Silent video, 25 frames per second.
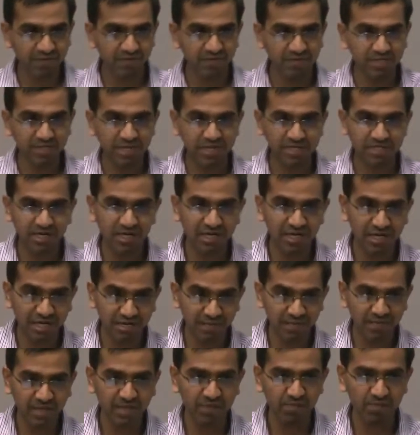which has
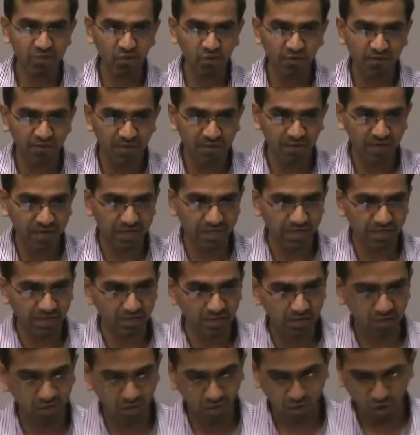already been proven by
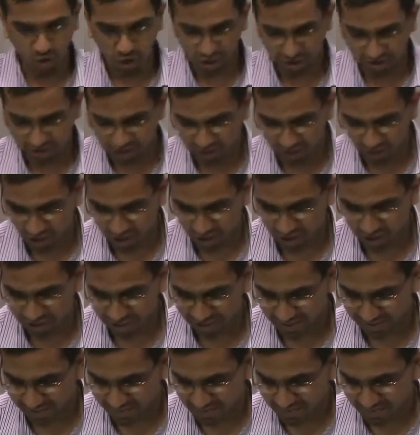Gordon Flockhart.